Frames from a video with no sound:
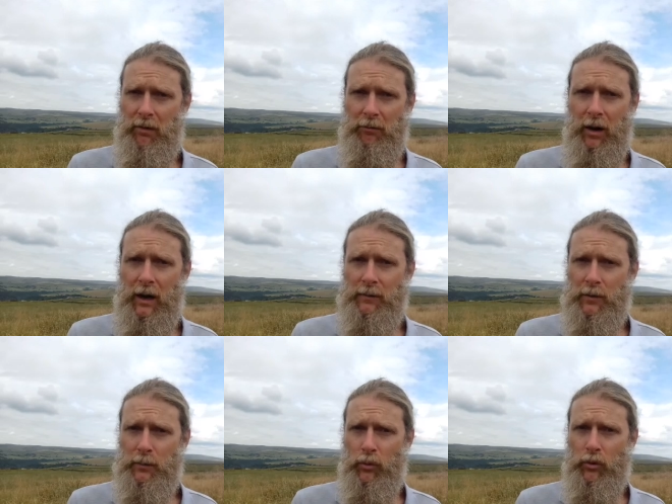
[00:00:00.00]

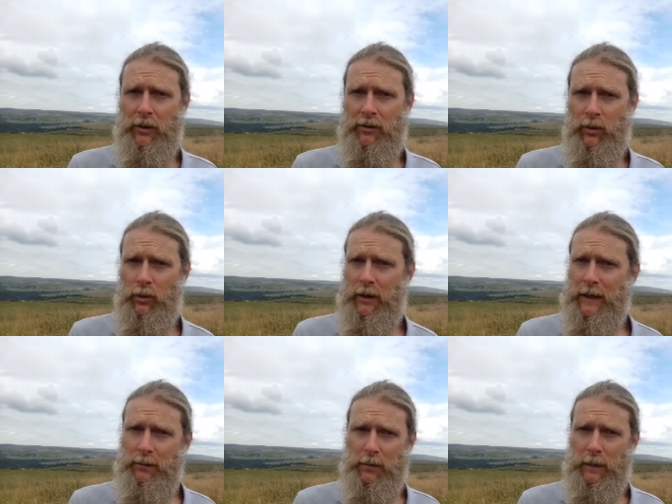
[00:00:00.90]
arrived at boarding school and
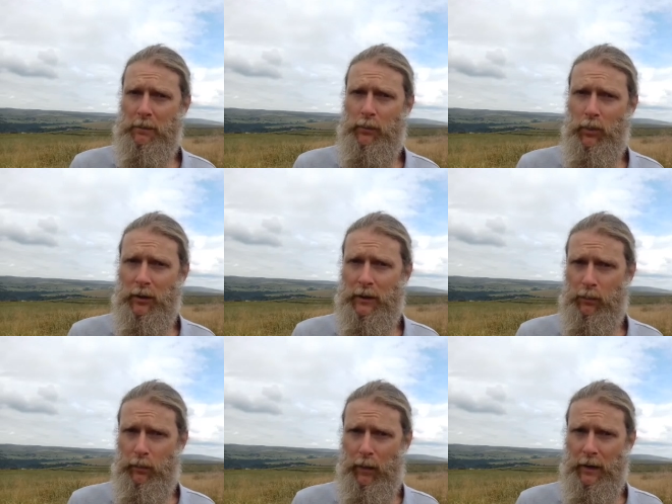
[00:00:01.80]
he was being bullied
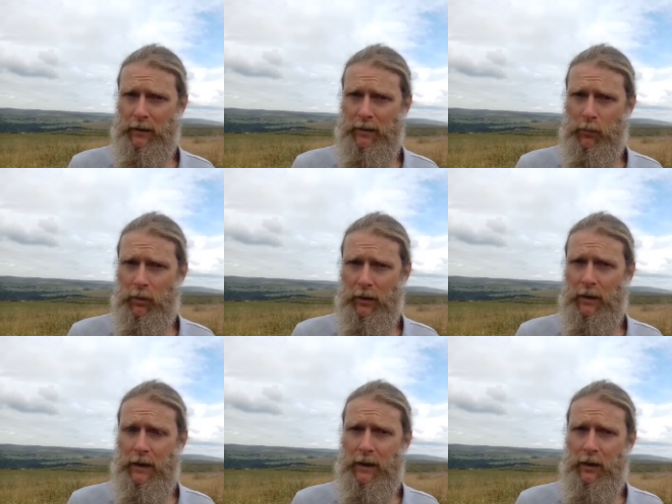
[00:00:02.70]
by someone
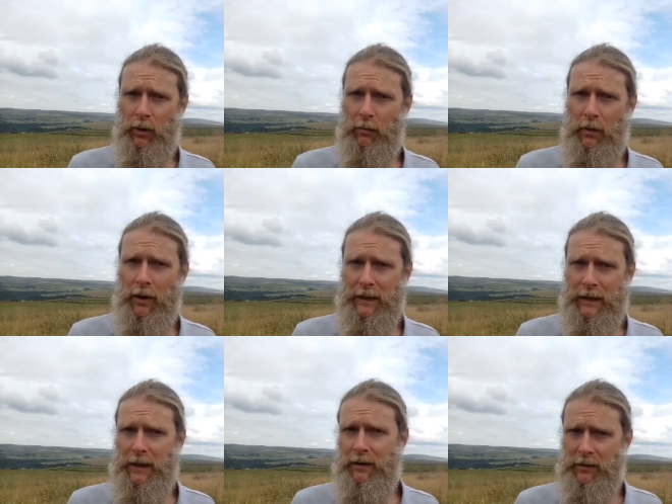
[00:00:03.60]
on my
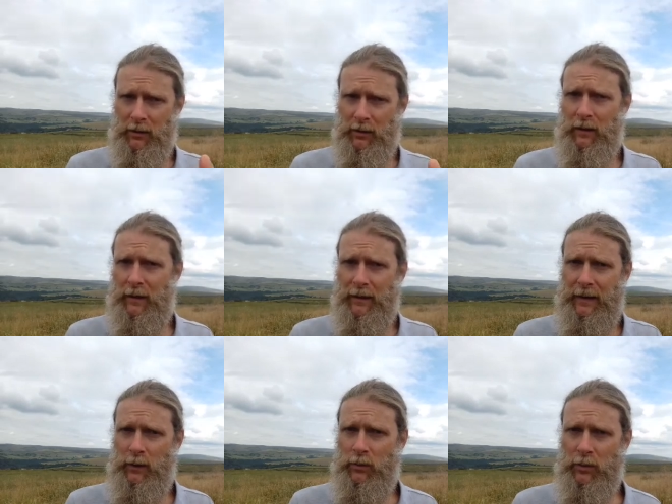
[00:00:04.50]
year, so
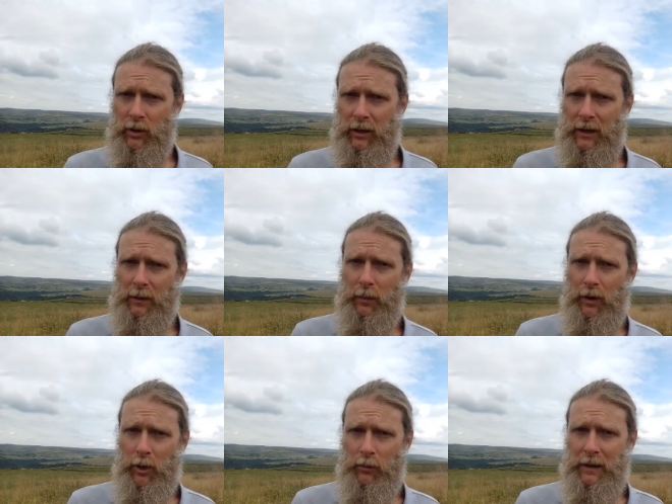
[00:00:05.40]
he was on the year
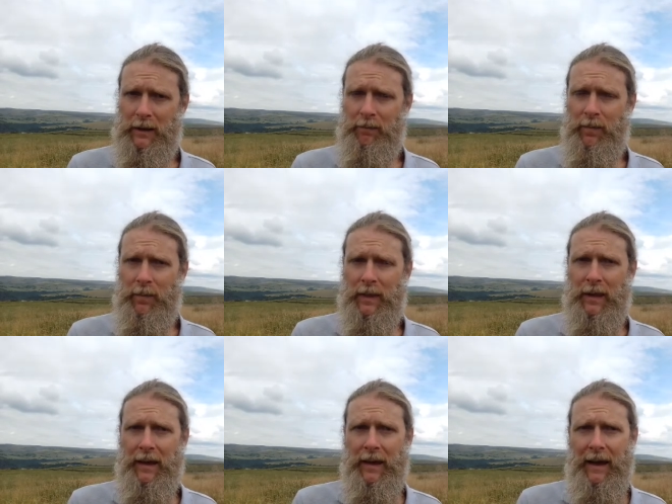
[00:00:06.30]
below me.
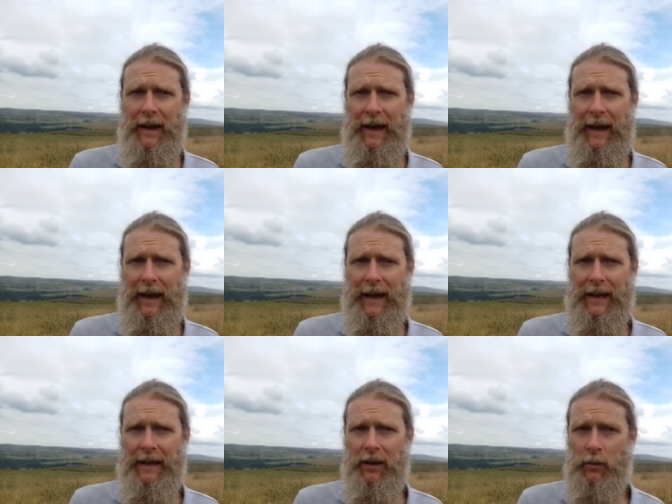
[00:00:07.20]

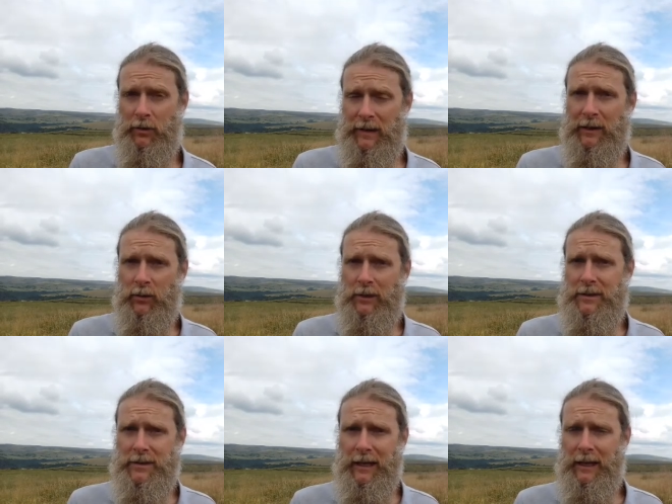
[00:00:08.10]
And I was sat on
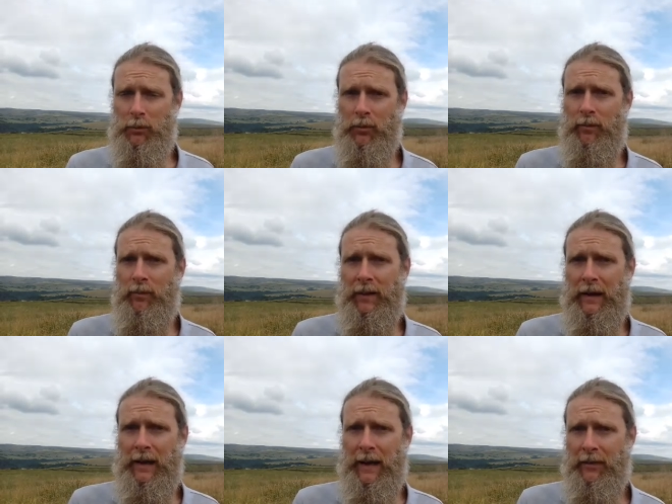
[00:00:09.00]
his table,
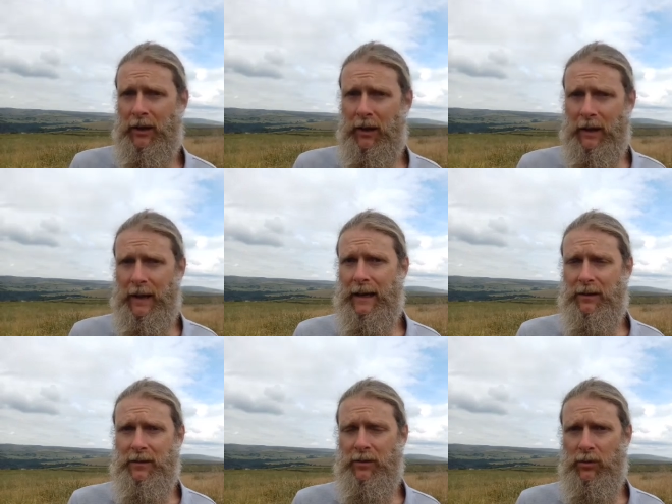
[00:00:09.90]
and the guy
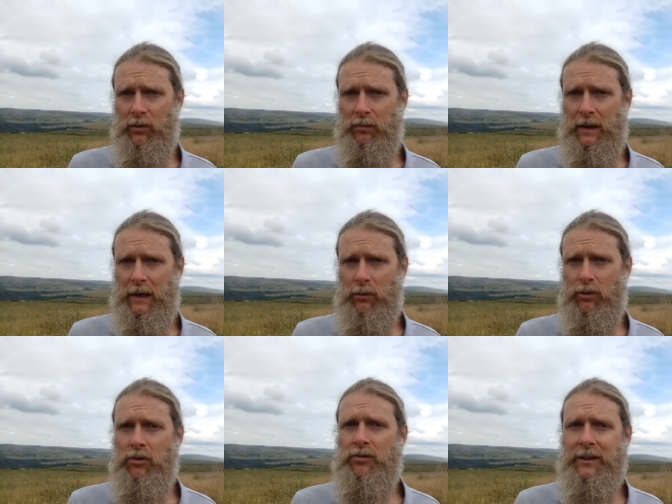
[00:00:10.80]
next to me
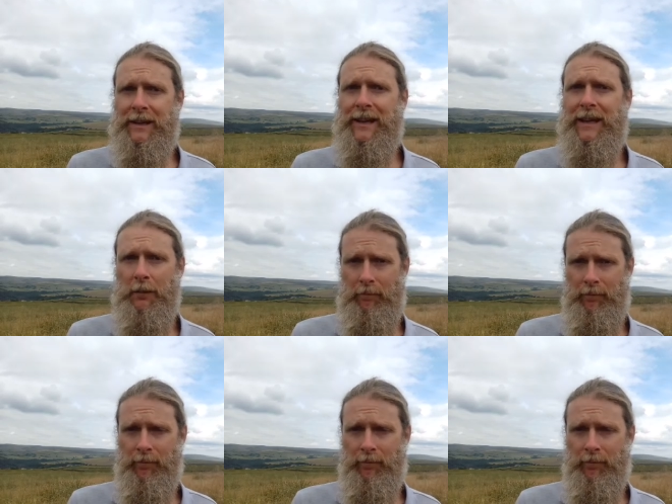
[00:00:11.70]
used to kick him.